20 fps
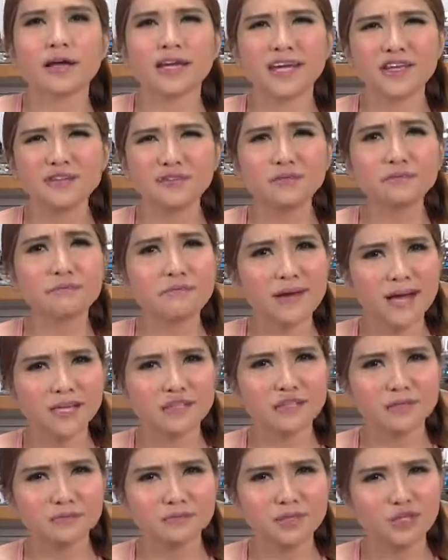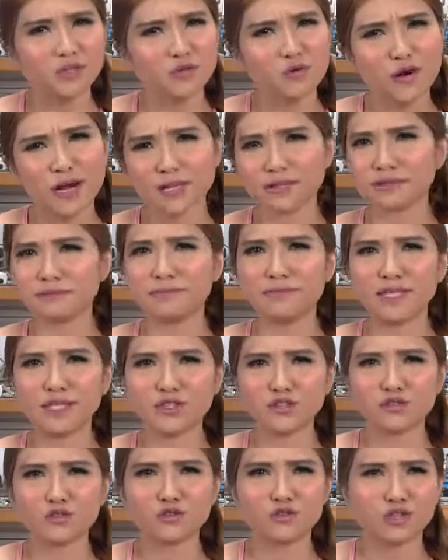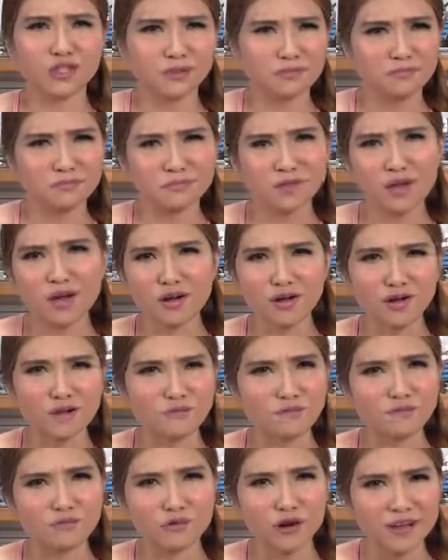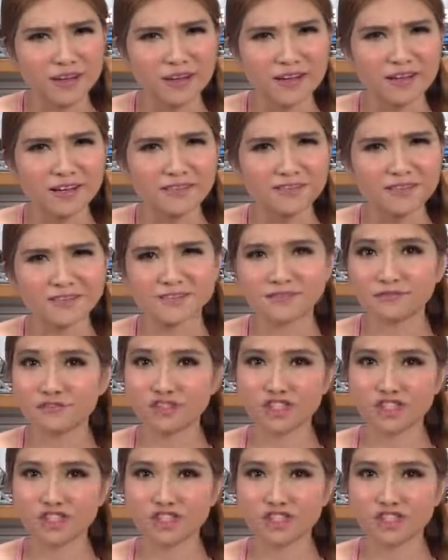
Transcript: Can you imagine me trying to pitch cheap knockoff products,